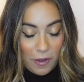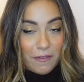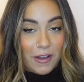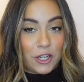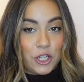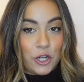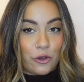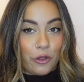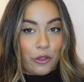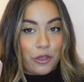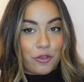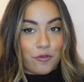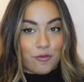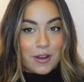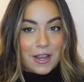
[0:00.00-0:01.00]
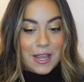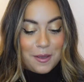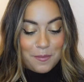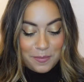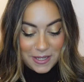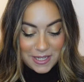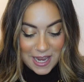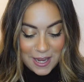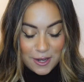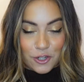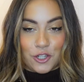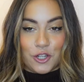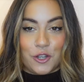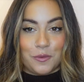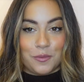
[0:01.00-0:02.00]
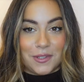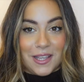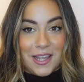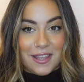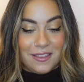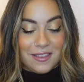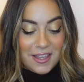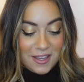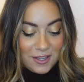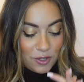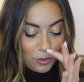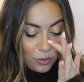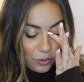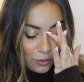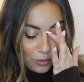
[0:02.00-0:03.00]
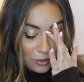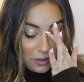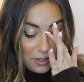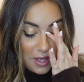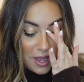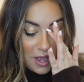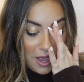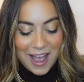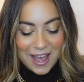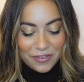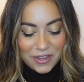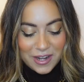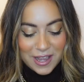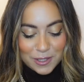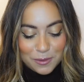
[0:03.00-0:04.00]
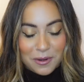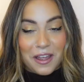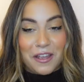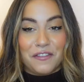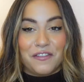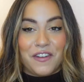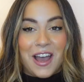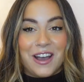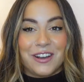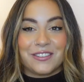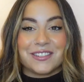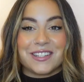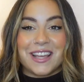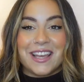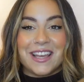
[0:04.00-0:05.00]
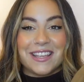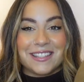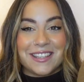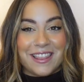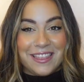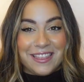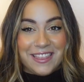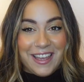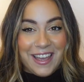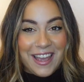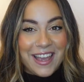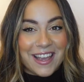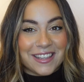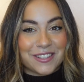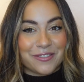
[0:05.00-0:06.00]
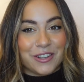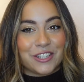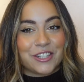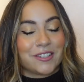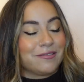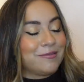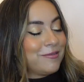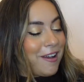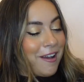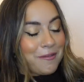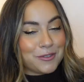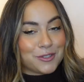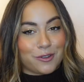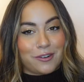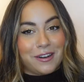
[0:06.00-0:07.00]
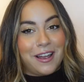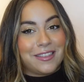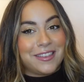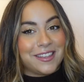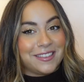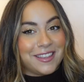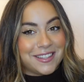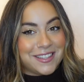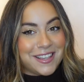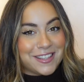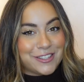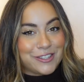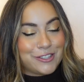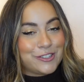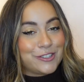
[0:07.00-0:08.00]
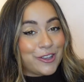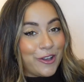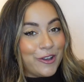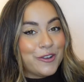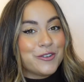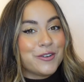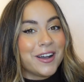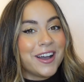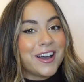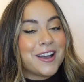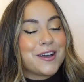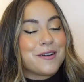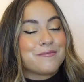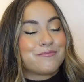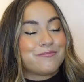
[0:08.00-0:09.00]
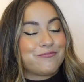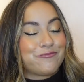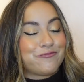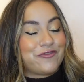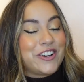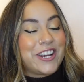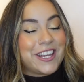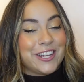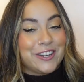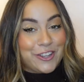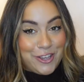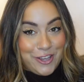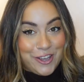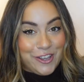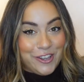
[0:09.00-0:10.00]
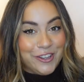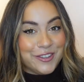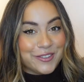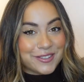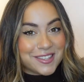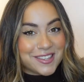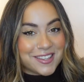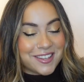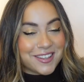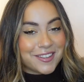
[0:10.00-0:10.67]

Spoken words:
I've actually got 3 Bottega dupes in this haul, and the next one I found is this, which, I'm sorry, I think this is so freaking cute.